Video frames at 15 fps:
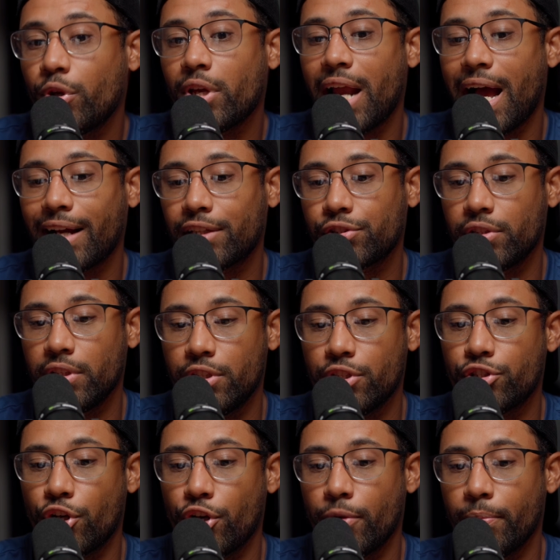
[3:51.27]
can actually
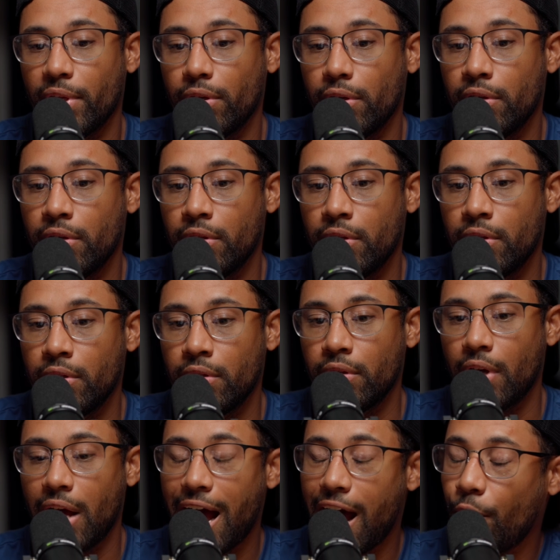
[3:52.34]
determine
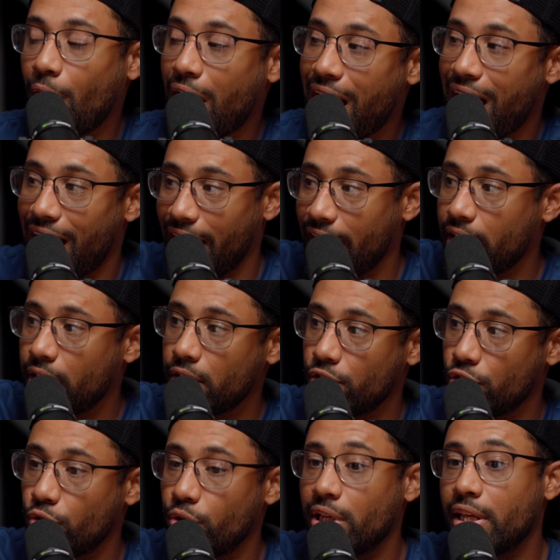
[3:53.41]
how high
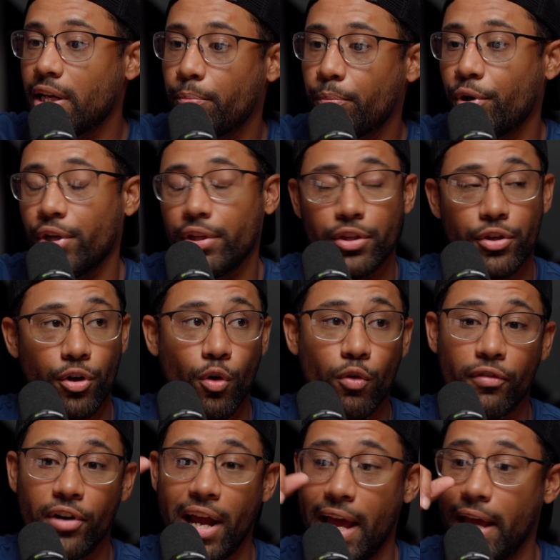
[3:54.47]
you need to put your
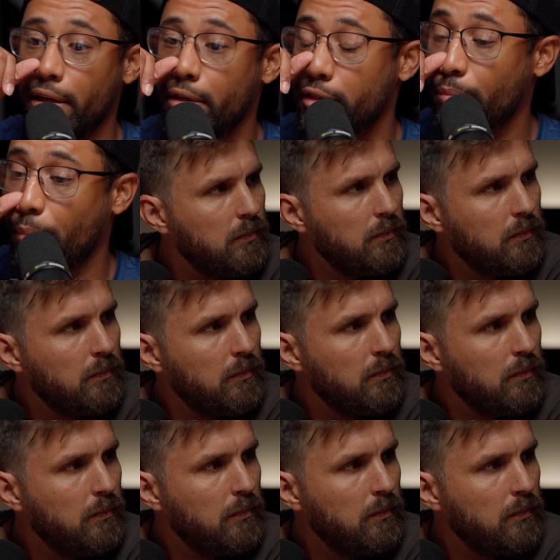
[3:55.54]
overhead depending on
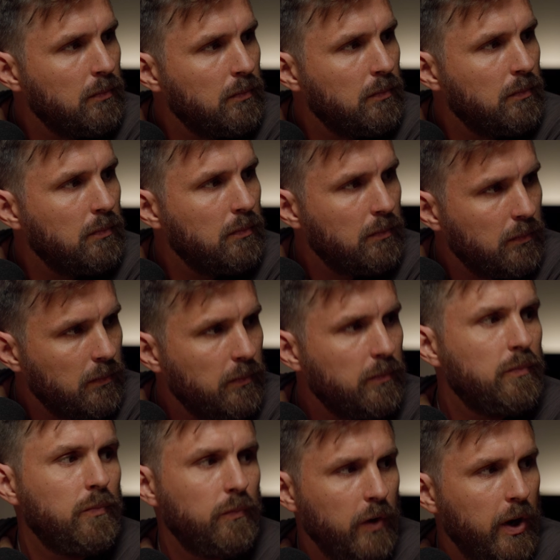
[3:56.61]
what focal length you're
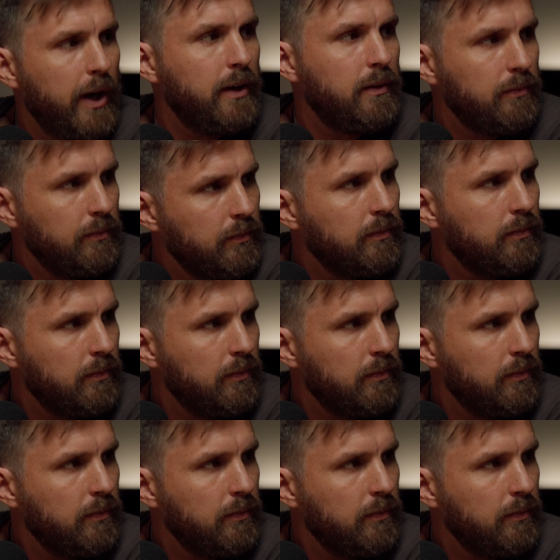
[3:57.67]
using and what you want to